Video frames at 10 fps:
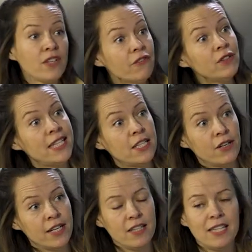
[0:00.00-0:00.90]
definitely
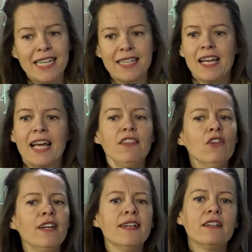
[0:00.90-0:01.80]
started to see it,
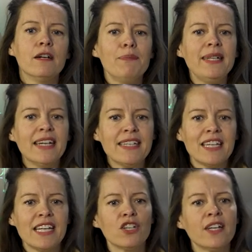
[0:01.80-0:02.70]
not in complete
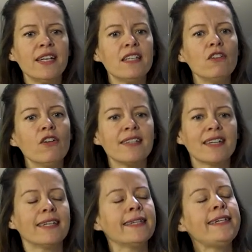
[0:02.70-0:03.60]
isolation. It is not as
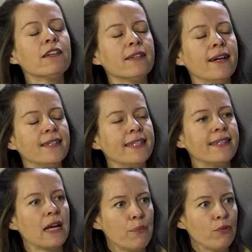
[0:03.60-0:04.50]
a clear-cut
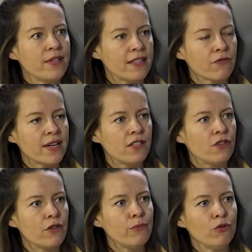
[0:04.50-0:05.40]
example as the race
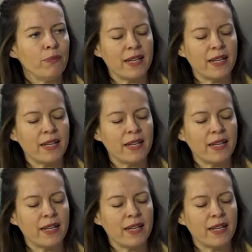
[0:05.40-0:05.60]
to the moon,